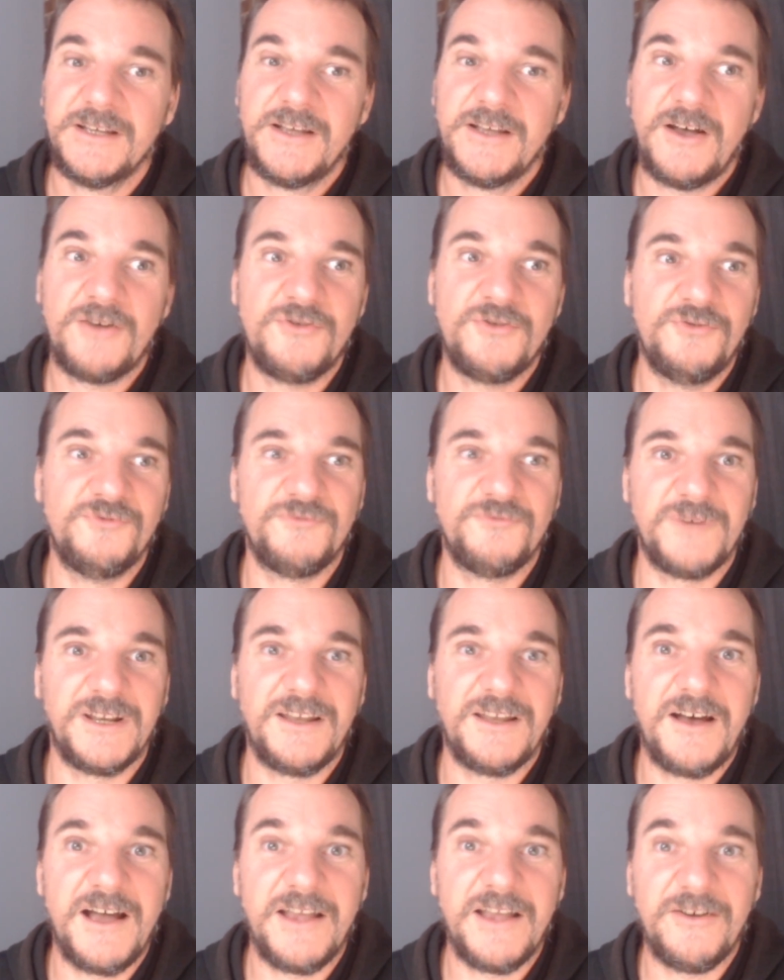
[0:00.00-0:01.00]
I couldn't
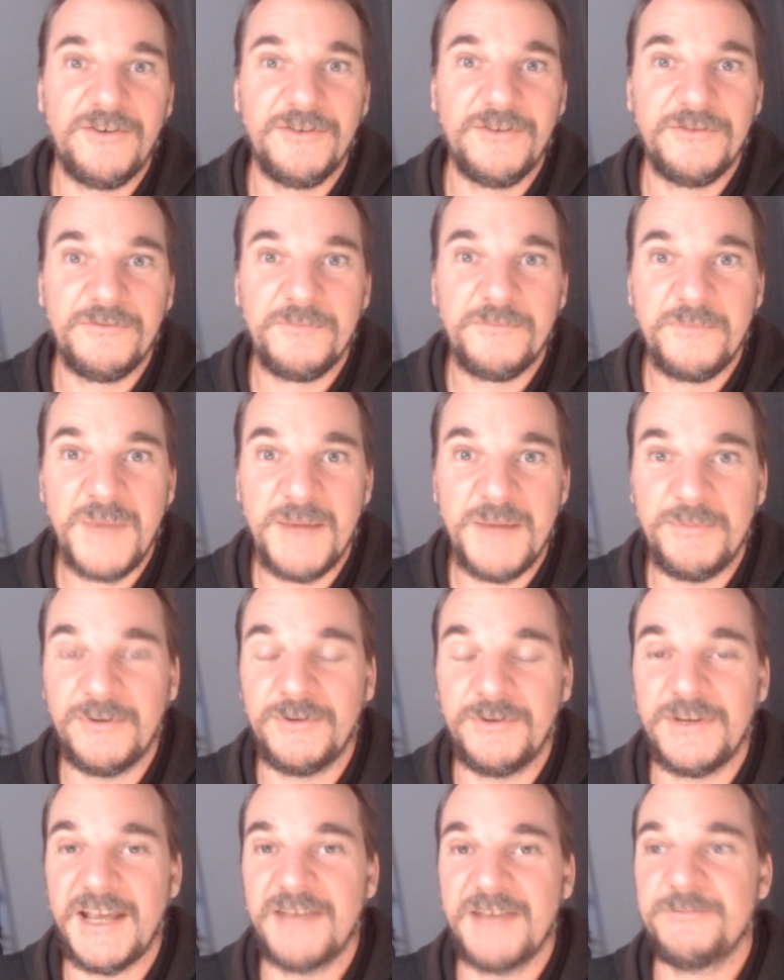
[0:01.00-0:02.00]
rely on people who
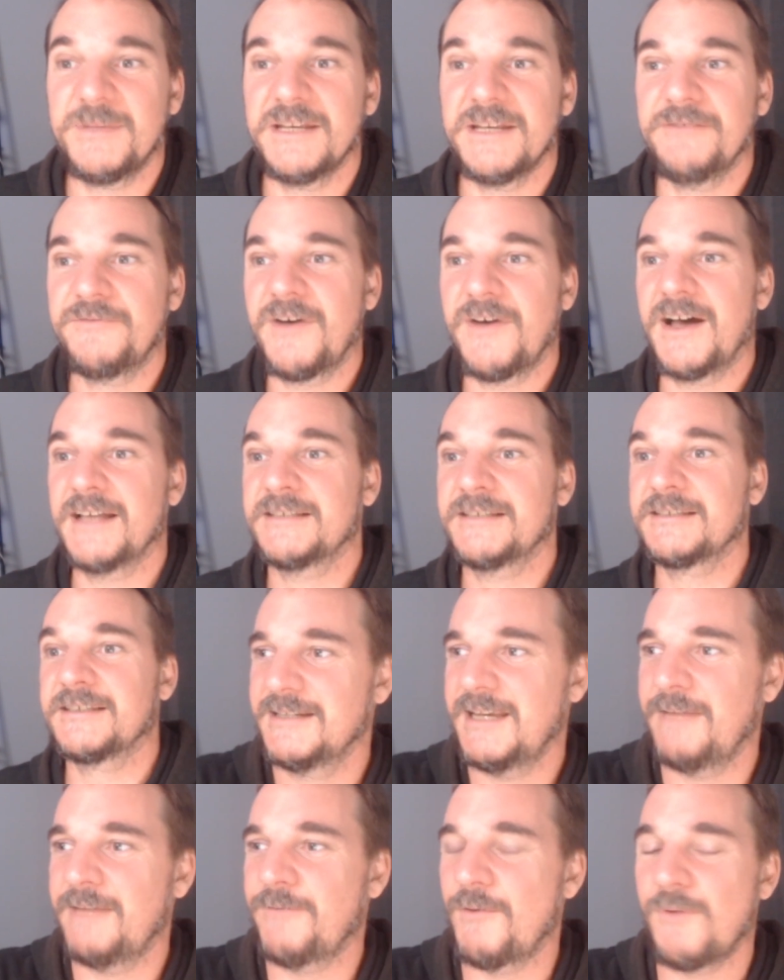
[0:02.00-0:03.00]
gave me advice.
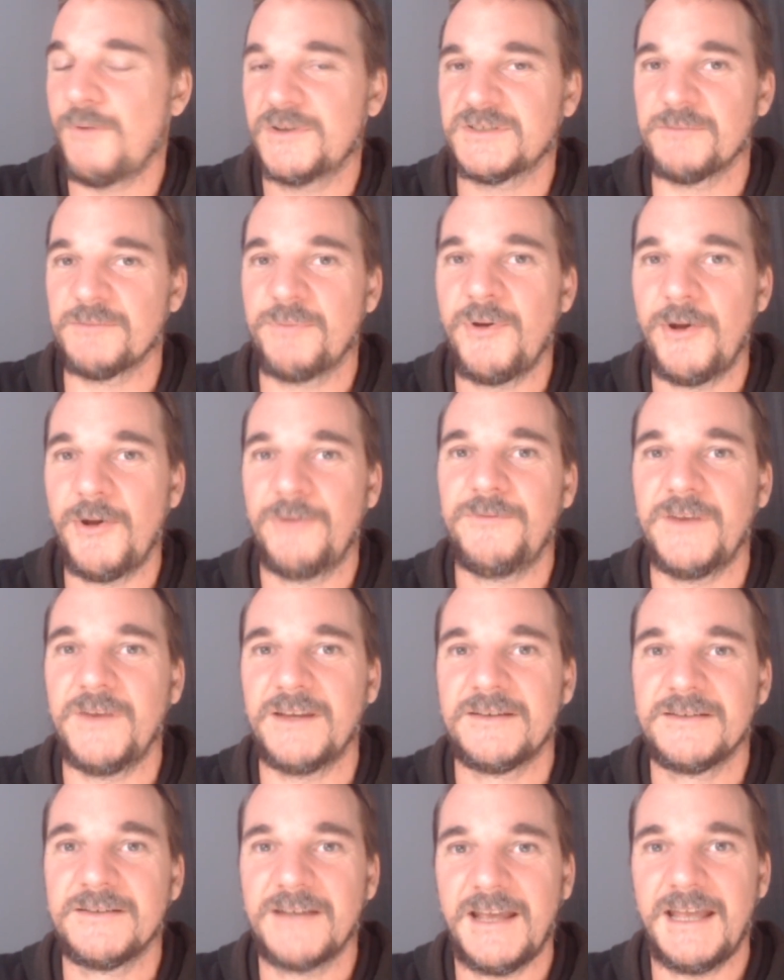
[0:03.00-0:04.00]
If I wasn't
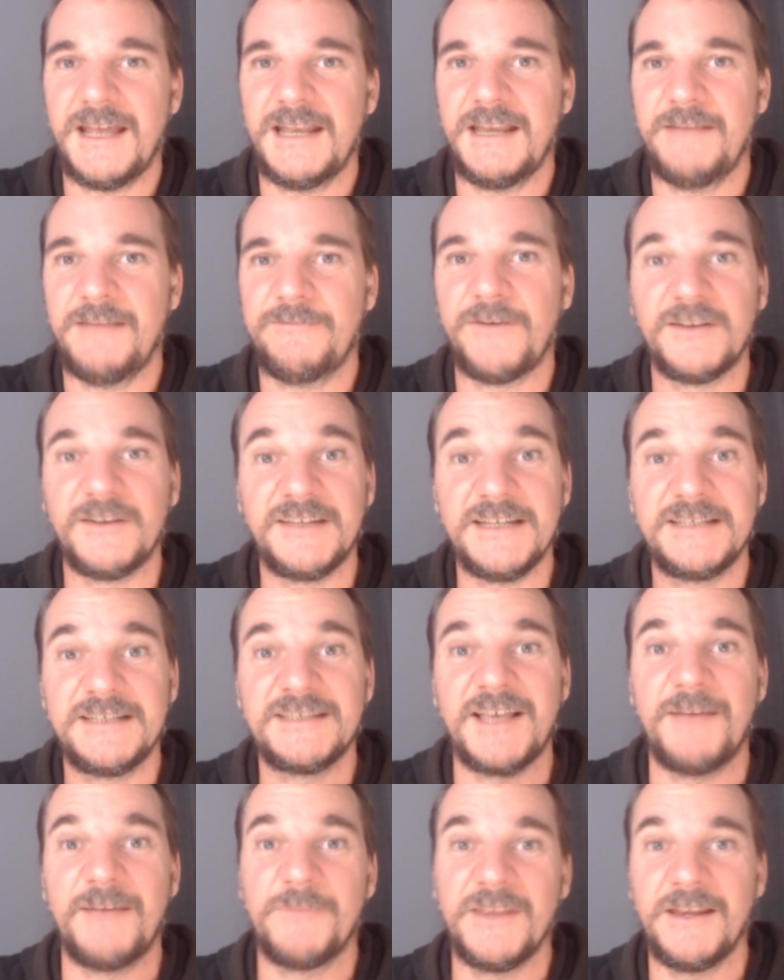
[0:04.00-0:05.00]
perfect, and if I did
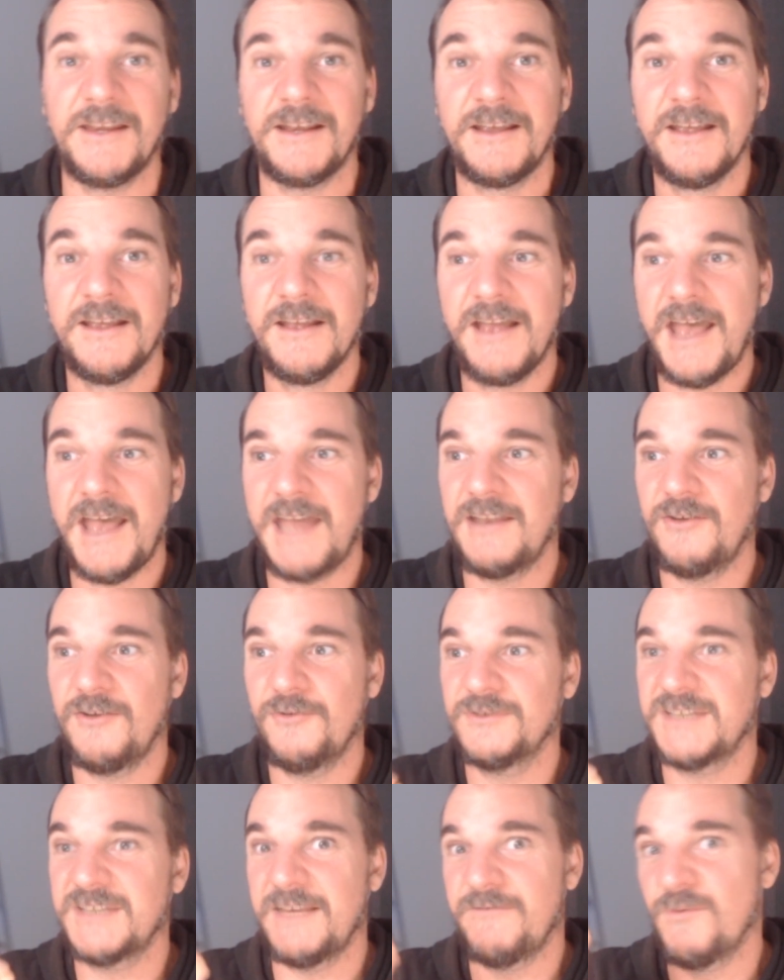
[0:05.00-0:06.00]
something and there
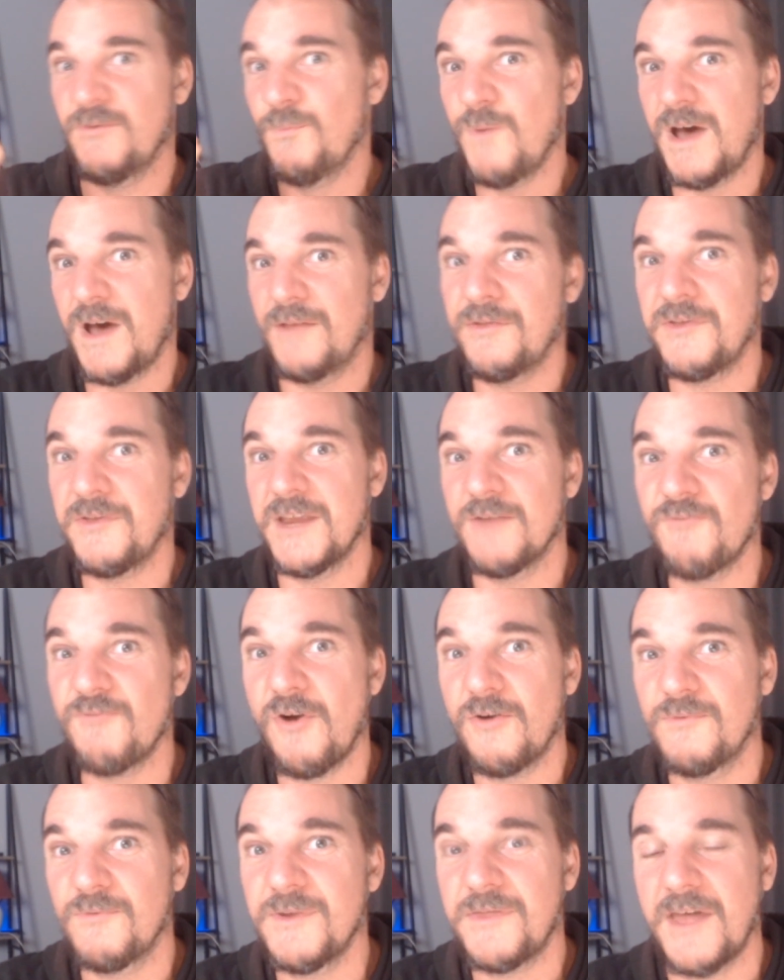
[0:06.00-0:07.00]
was even one thing
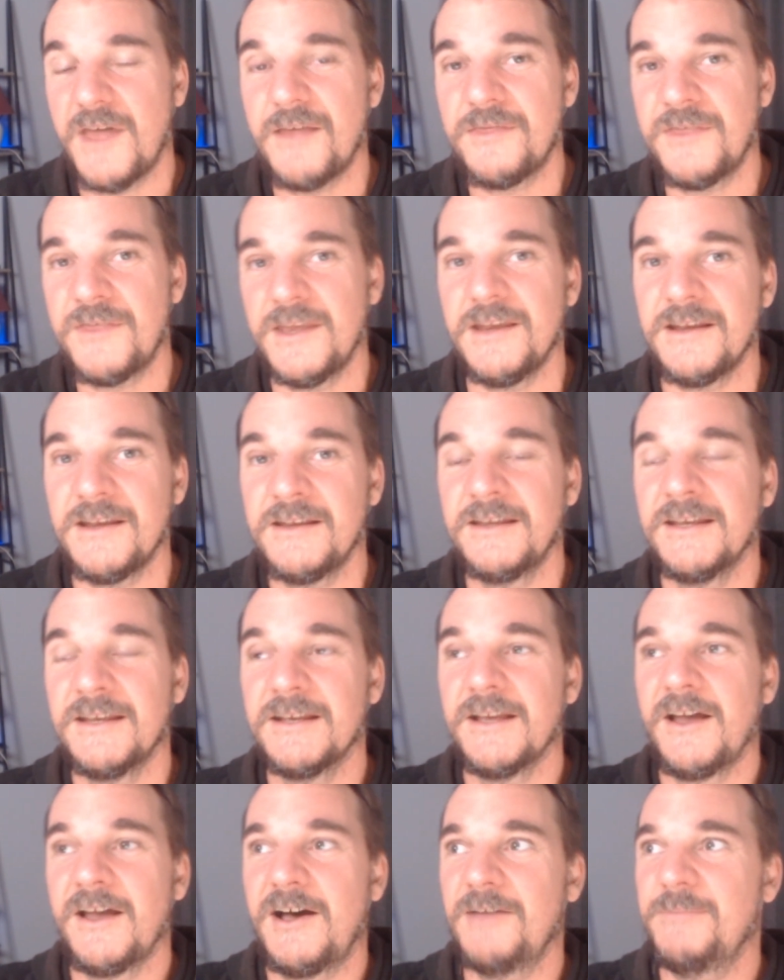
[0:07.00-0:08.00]
wrong with that thing,
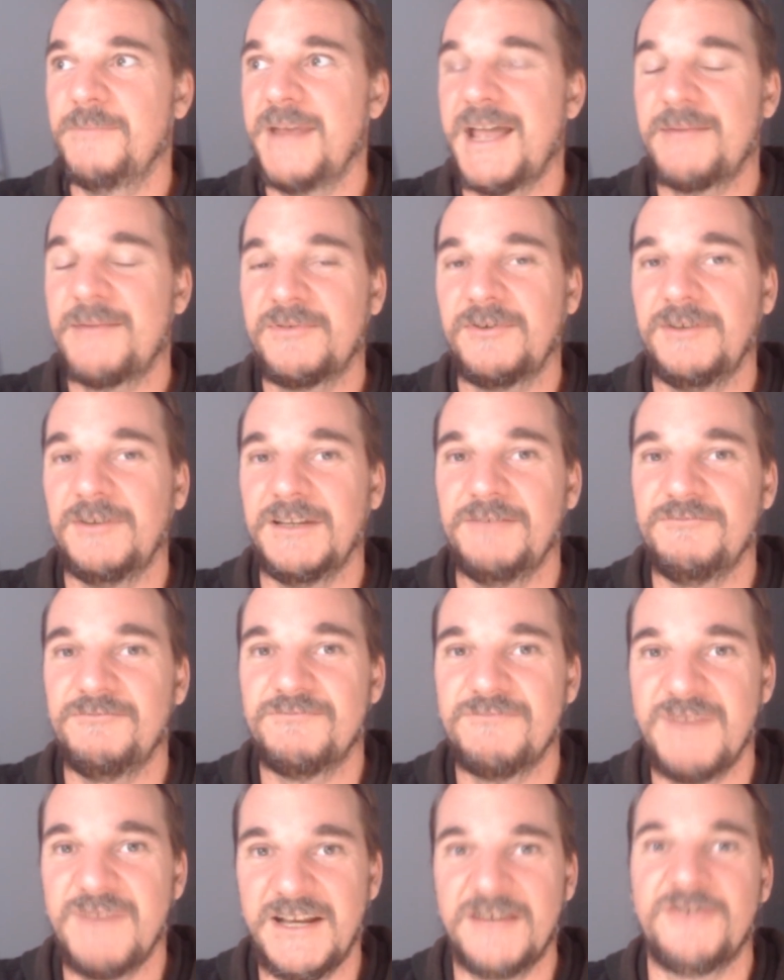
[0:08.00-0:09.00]
I'd be absolutely
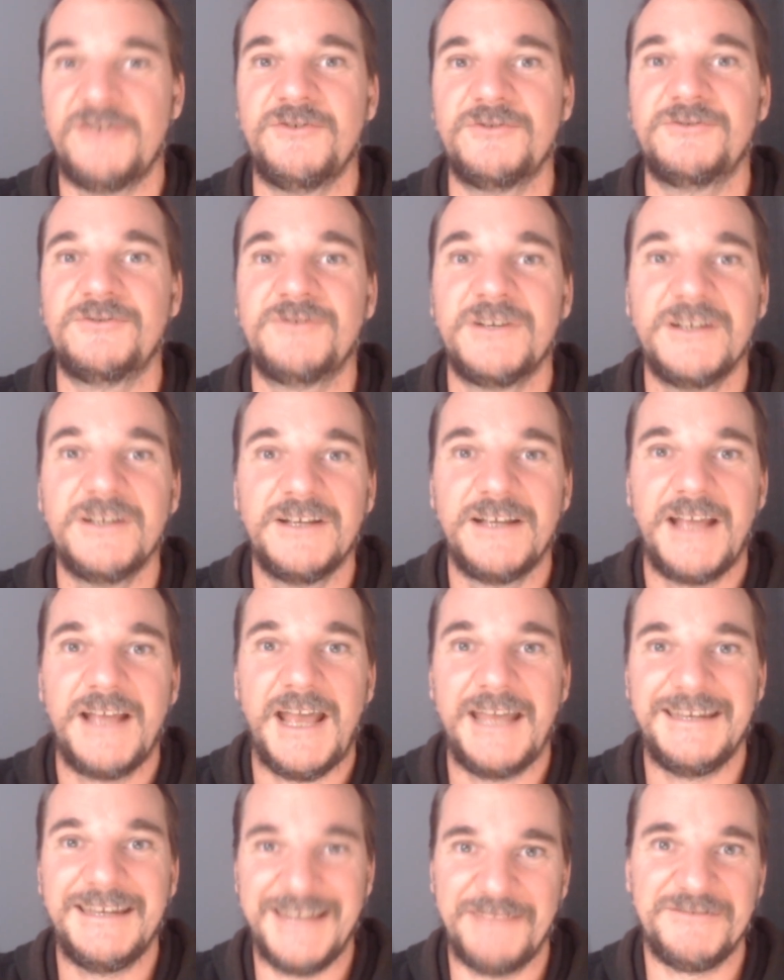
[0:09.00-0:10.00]
ridiculed
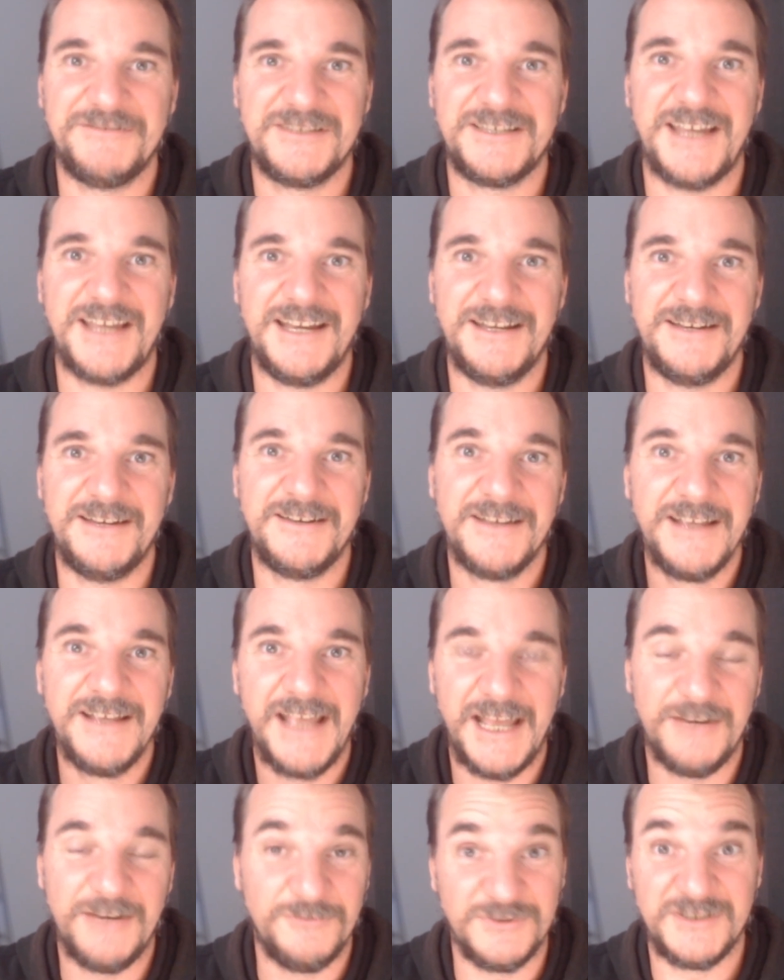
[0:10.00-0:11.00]
and devastated,
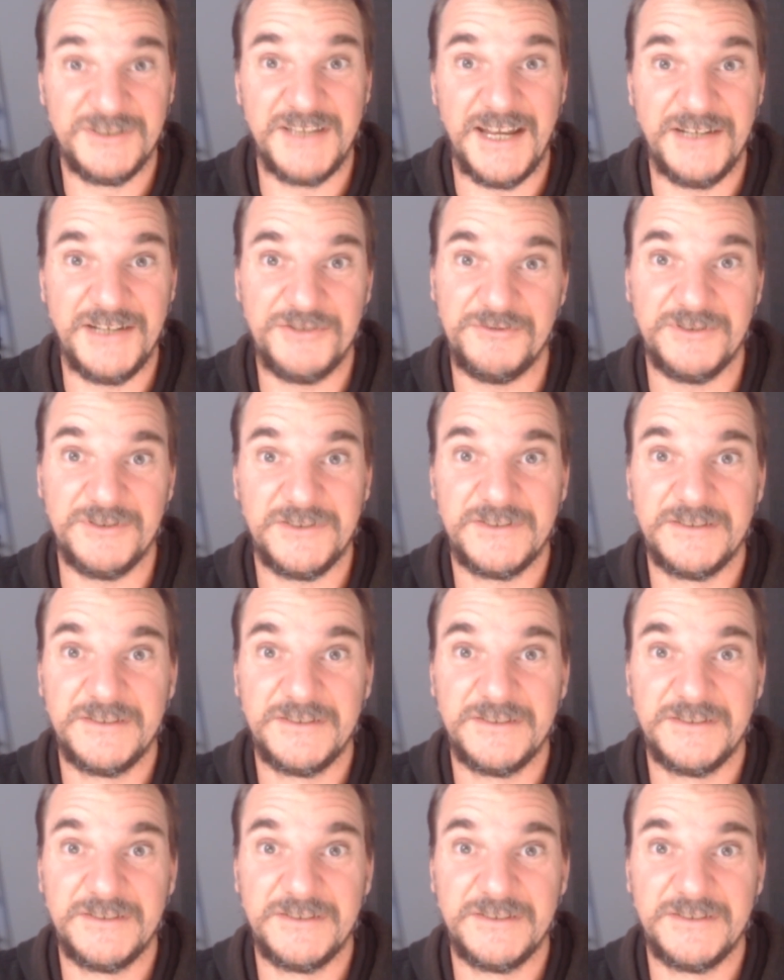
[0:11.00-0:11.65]
and it was dangerous.